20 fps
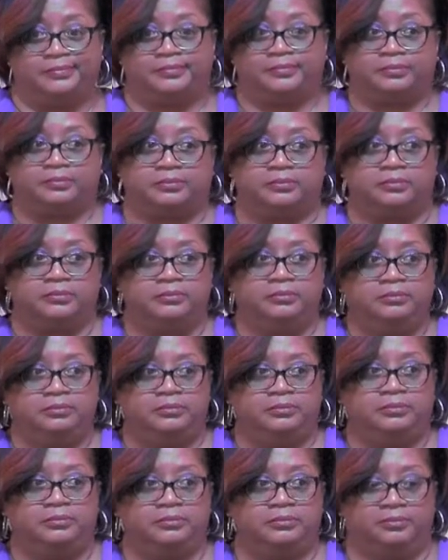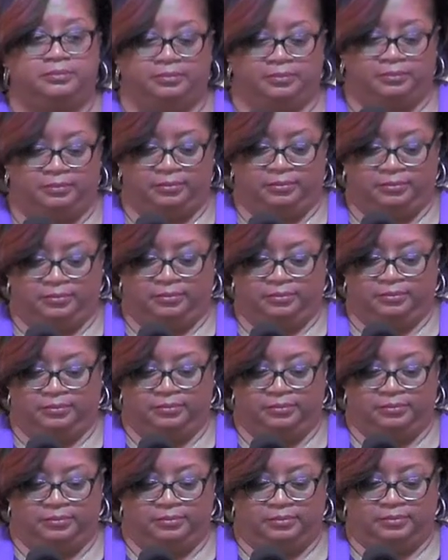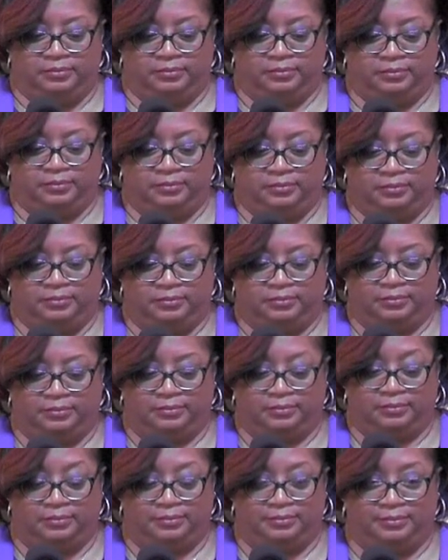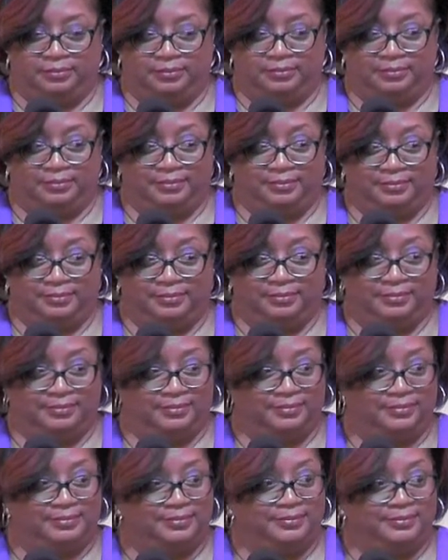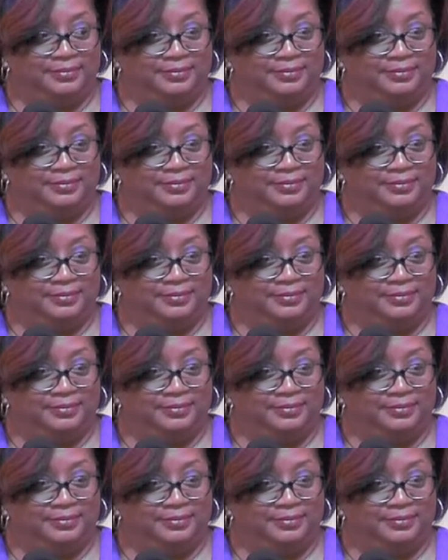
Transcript: No one is speaking in this clip.